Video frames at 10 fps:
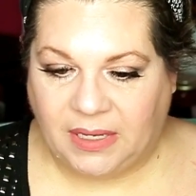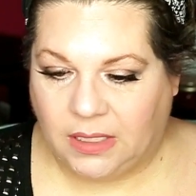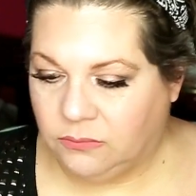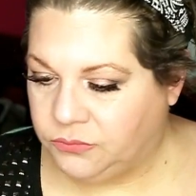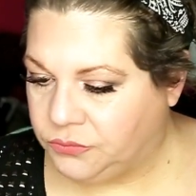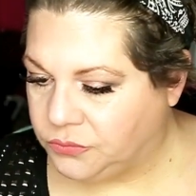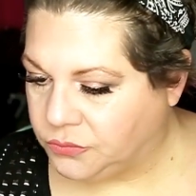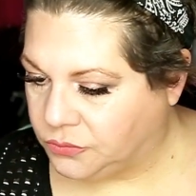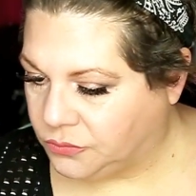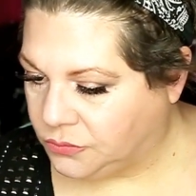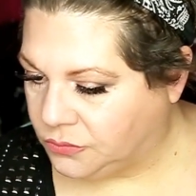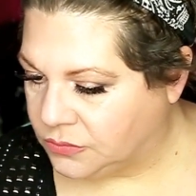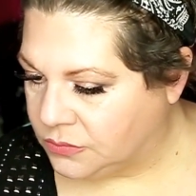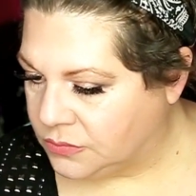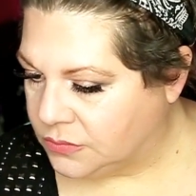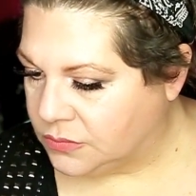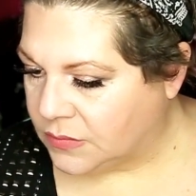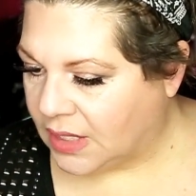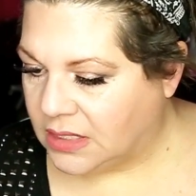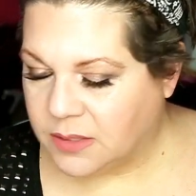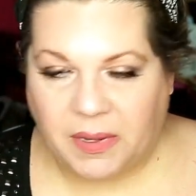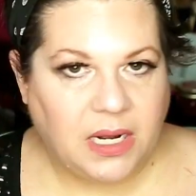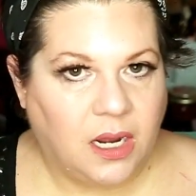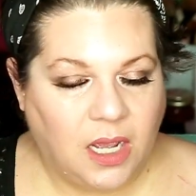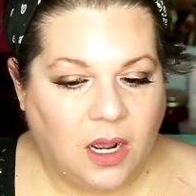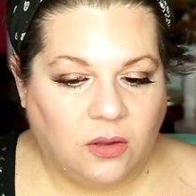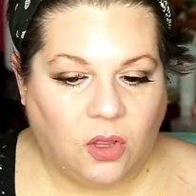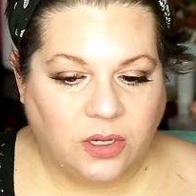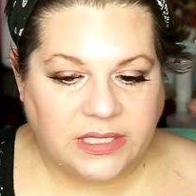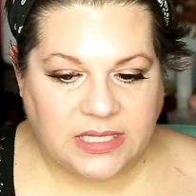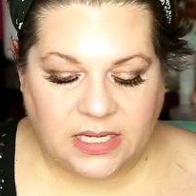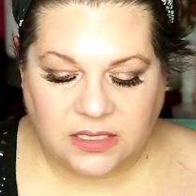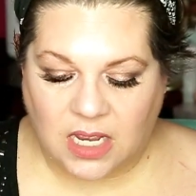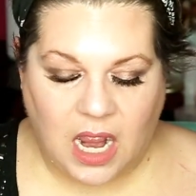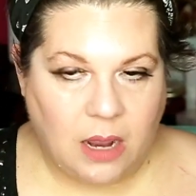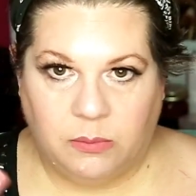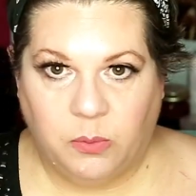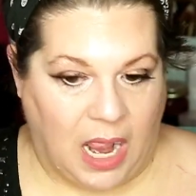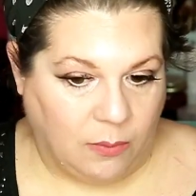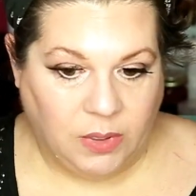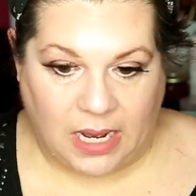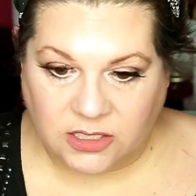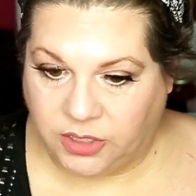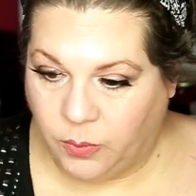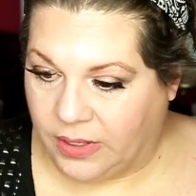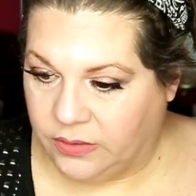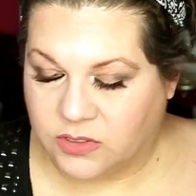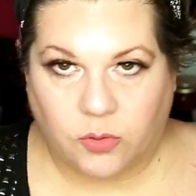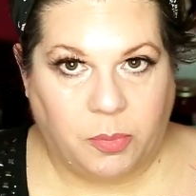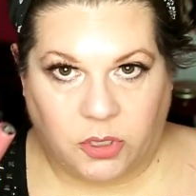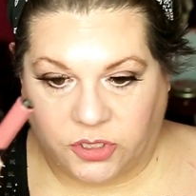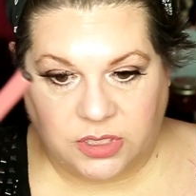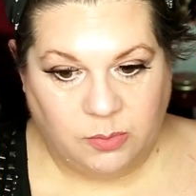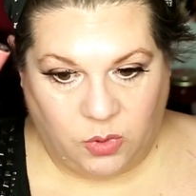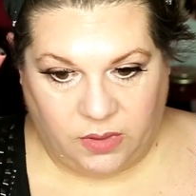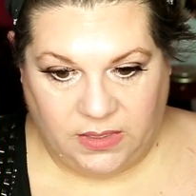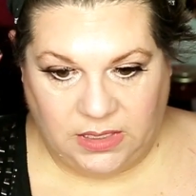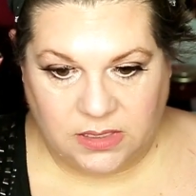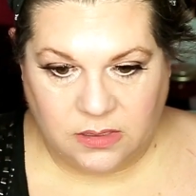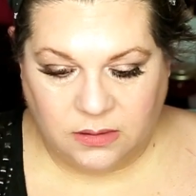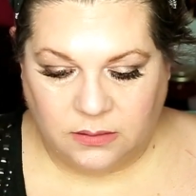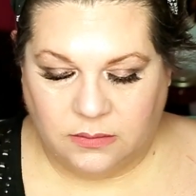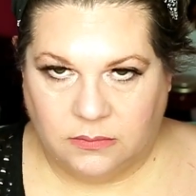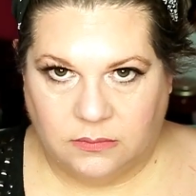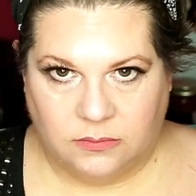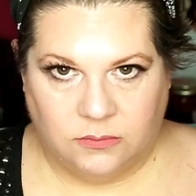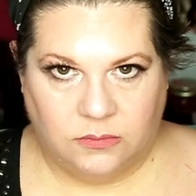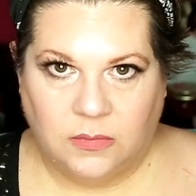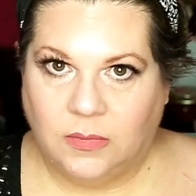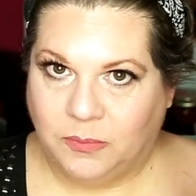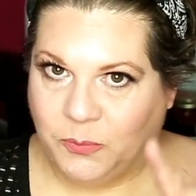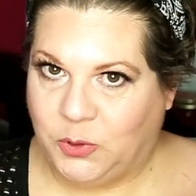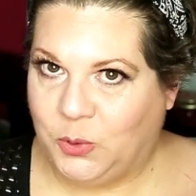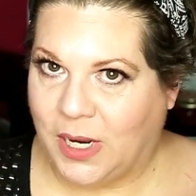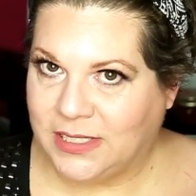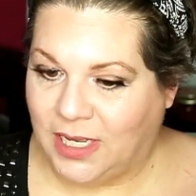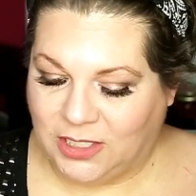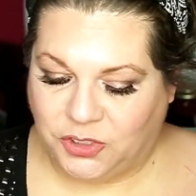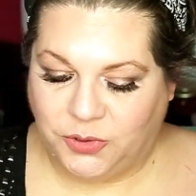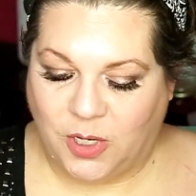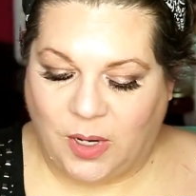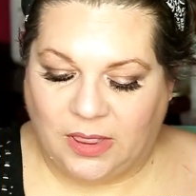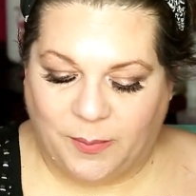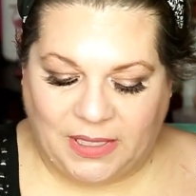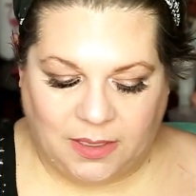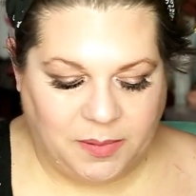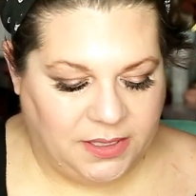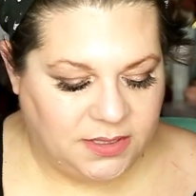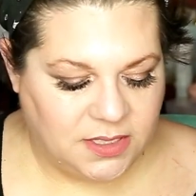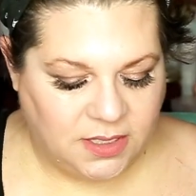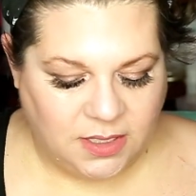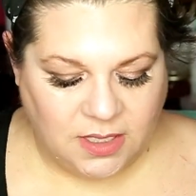I mean, depending on how long it takes, I would actually wear this or purchase more of these. You guys hush, you know I love my lippies.